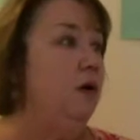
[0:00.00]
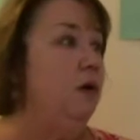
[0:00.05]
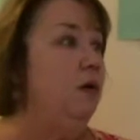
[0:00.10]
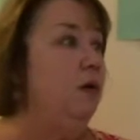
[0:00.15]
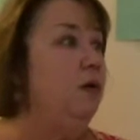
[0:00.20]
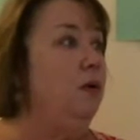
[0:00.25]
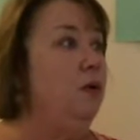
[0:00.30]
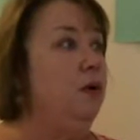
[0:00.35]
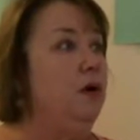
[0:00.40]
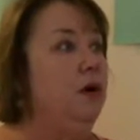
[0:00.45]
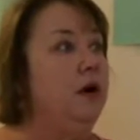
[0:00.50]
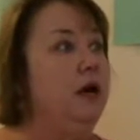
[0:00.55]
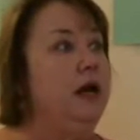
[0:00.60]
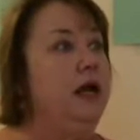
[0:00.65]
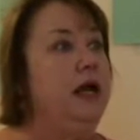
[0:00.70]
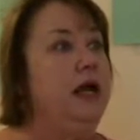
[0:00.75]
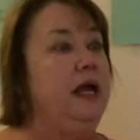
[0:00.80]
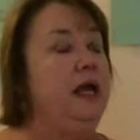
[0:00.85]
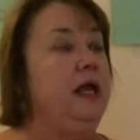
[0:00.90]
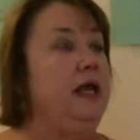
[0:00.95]
or
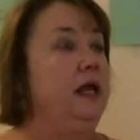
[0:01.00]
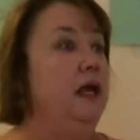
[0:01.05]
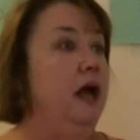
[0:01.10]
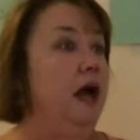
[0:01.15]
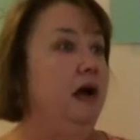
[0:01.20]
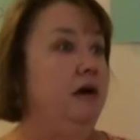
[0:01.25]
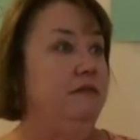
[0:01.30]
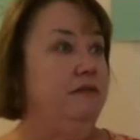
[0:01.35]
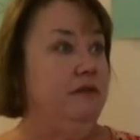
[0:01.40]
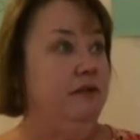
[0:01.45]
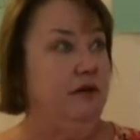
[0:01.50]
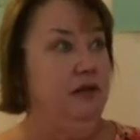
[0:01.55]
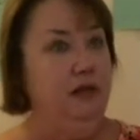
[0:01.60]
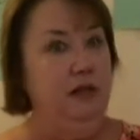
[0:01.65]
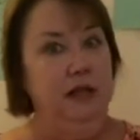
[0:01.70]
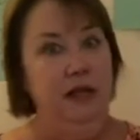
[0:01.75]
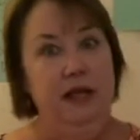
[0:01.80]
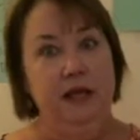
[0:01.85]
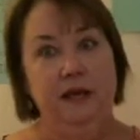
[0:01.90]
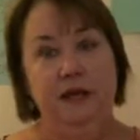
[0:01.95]
a cover
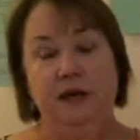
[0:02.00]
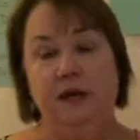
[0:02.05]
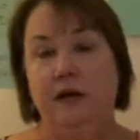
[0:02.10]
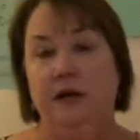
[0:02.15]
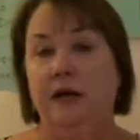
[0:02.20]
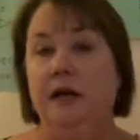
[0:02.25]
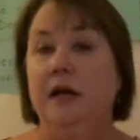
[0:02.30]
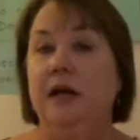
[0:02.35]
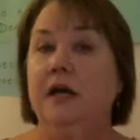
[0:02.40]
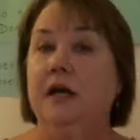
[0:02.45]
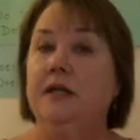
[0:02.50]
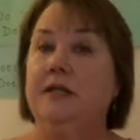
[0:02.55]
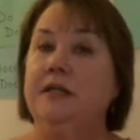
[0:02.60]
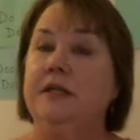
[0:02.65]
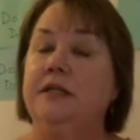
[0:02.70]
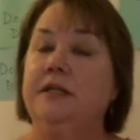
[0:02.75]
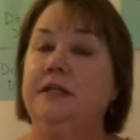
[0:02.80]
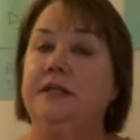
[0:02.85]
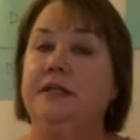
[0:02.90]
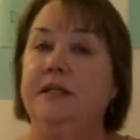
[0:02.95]
letter
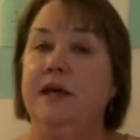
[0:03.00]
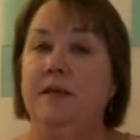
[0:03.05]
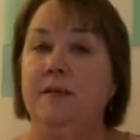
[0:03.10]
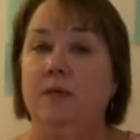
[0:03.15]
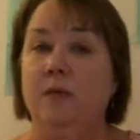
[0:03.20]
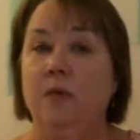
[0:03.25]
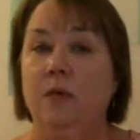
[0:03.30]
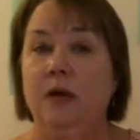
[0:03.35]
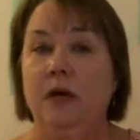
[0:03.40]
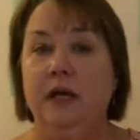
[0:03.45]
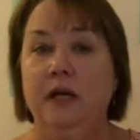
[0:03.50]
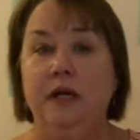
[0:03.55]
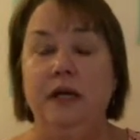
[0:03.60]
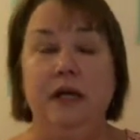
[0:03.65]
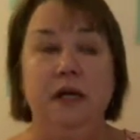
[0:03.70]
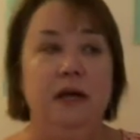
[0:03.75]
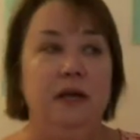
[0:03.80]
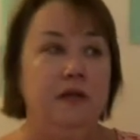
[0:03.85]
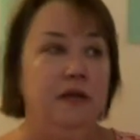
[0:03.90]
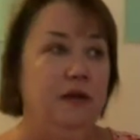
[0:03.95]
to someone
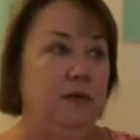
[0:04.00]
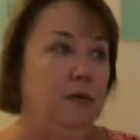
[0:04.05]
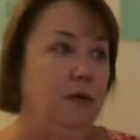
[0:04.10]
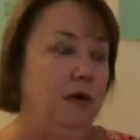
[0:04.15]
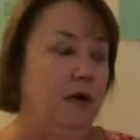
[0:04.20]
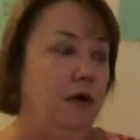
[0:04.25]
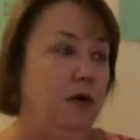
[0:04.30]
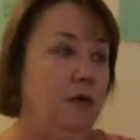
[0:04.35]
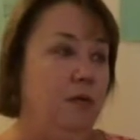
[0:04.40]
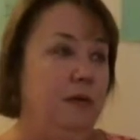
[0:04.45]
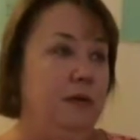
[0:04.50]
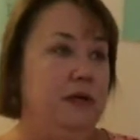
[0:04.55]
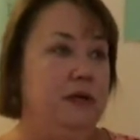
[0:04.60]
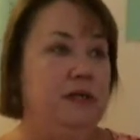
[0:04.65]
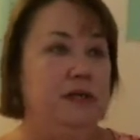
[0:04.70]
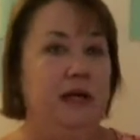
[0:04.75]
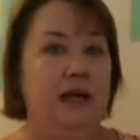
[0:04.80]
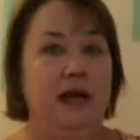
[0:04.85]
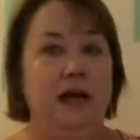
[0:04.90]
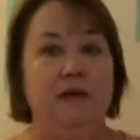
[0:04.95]
that we're hoping
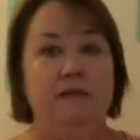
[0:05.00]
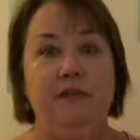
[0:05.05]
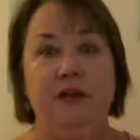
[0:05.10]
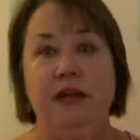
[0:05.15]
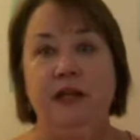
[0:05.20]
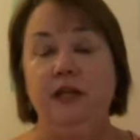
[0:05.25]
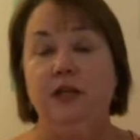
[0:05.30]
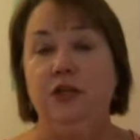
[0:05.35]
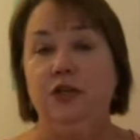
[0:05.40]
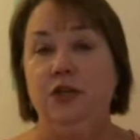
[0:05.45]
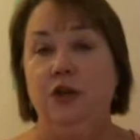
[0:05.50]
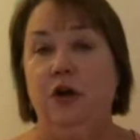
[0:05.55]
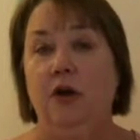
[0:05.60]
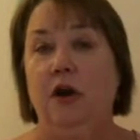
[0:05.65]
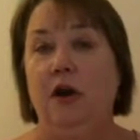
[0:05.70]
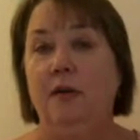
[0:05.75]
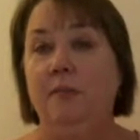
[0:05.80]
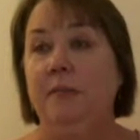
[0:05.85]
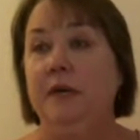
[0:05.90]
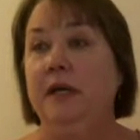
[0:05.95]
to have a
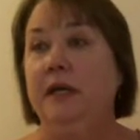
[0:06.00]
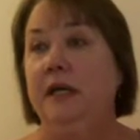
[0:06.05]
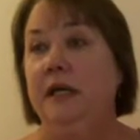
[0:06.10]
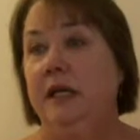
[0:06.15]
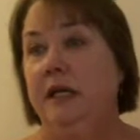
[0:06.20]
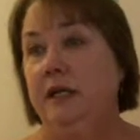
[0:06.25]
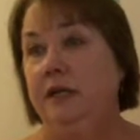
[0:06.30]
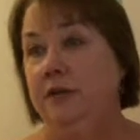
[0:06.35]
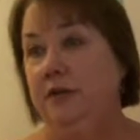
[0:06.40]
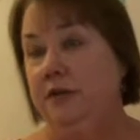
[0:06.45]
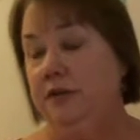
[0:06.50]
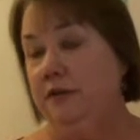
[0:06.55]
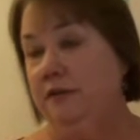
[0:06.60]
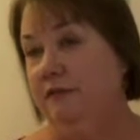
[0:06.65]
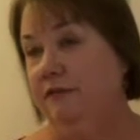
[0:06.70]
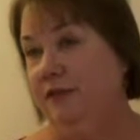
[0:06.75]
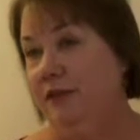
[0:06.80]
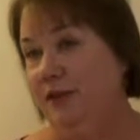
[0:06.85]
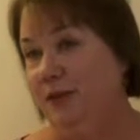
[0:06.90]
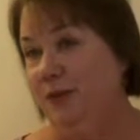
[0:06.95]
job
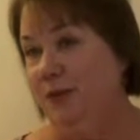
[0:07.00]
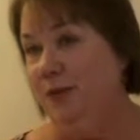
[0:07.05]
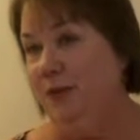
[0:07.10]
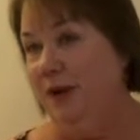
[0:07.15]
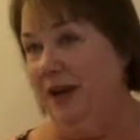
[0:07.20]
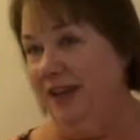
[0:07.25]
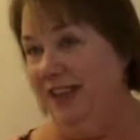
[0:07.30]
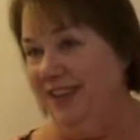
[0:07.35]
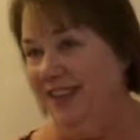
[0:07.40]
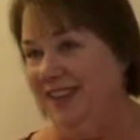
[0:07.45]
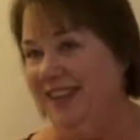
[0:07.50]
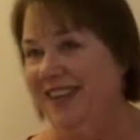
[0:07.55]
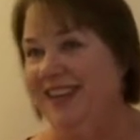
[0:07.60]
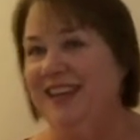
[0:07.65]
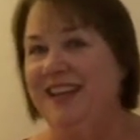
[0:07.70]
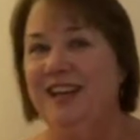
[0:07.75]
interview with.